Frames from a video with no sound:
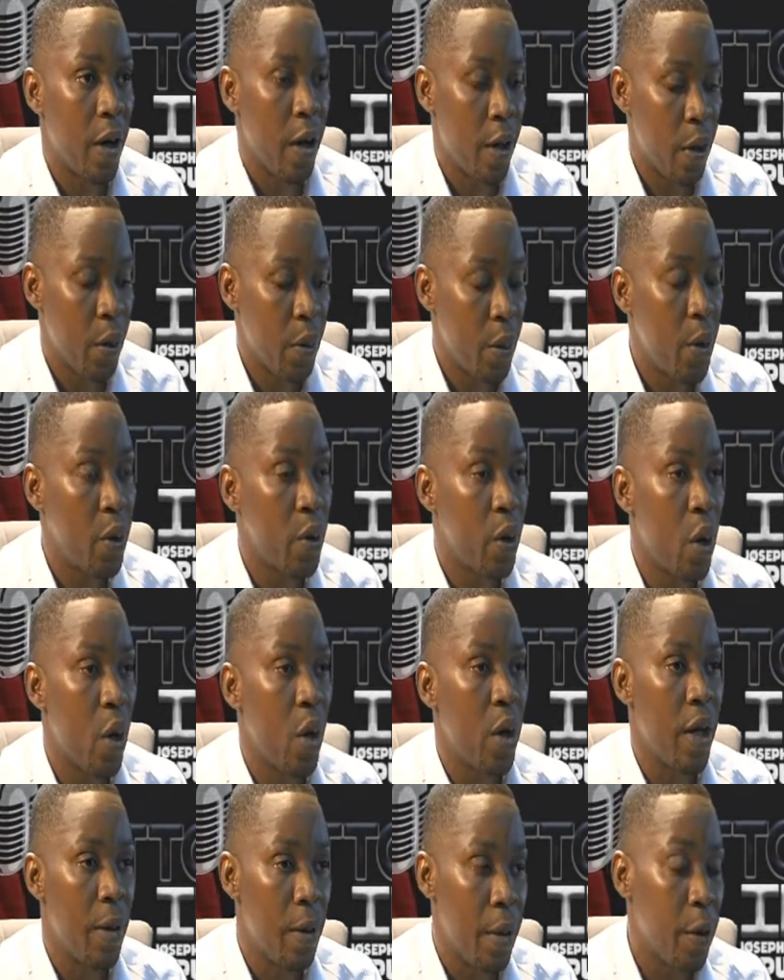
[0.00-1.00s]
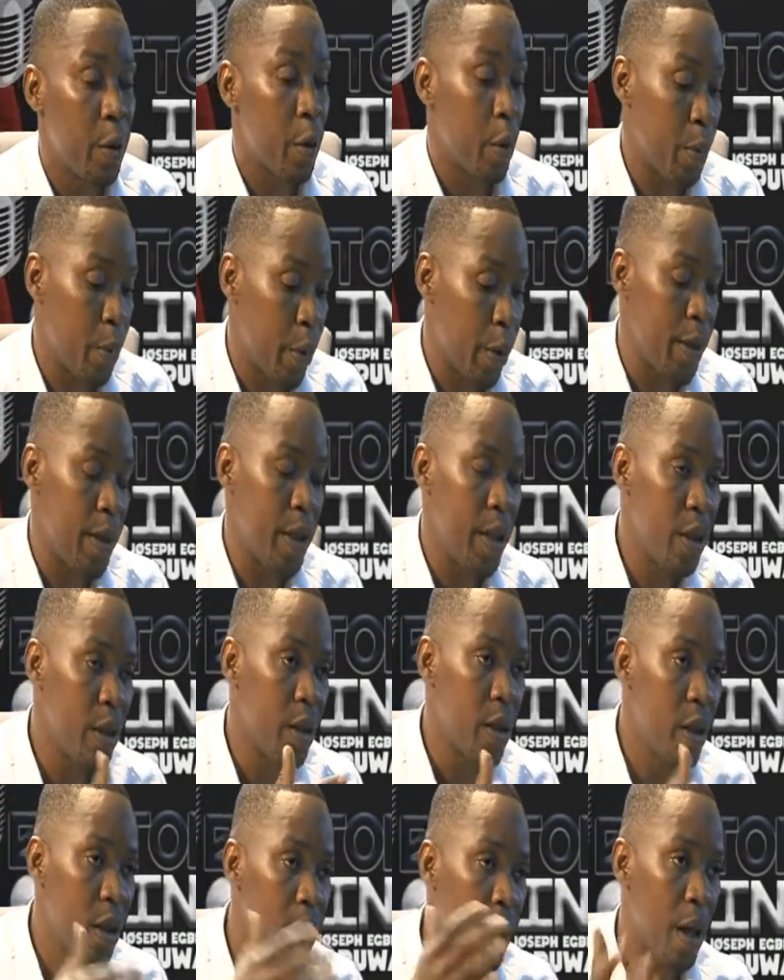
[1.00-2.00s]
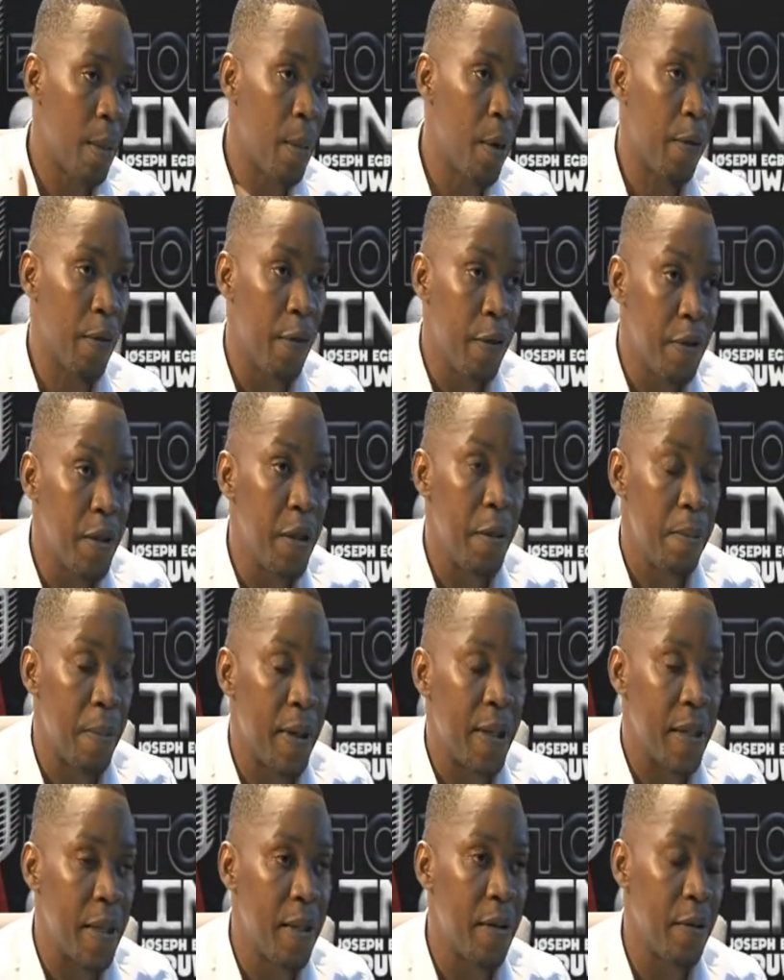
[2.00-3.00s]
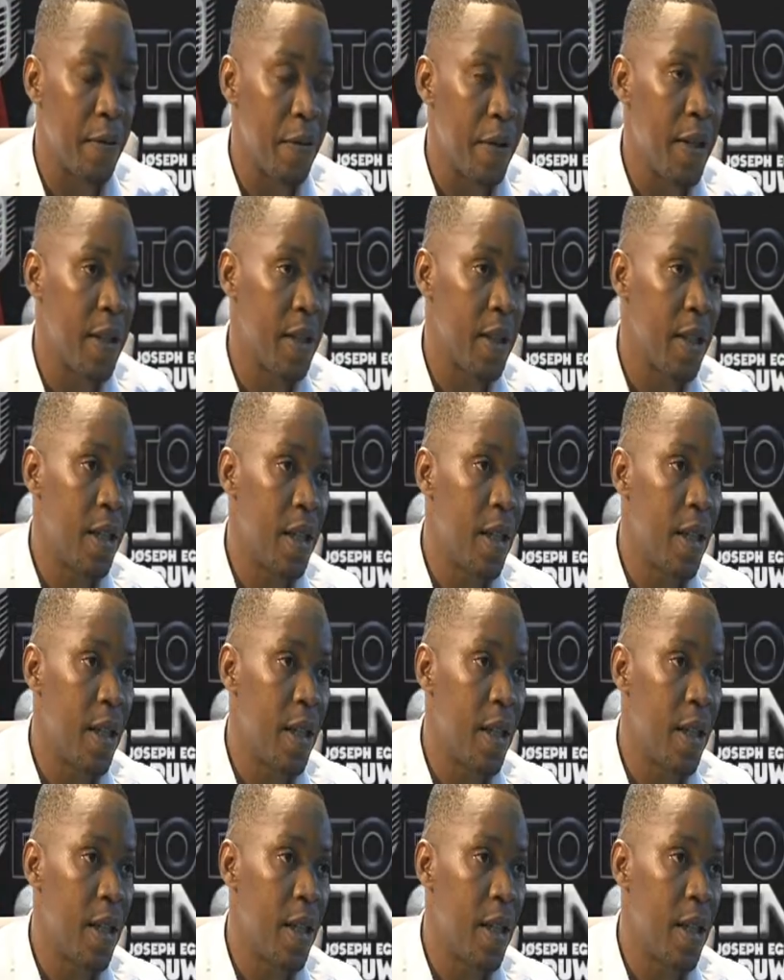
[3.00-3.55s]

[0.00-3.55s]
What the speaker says: hormone called erythropoietin. About 15% of it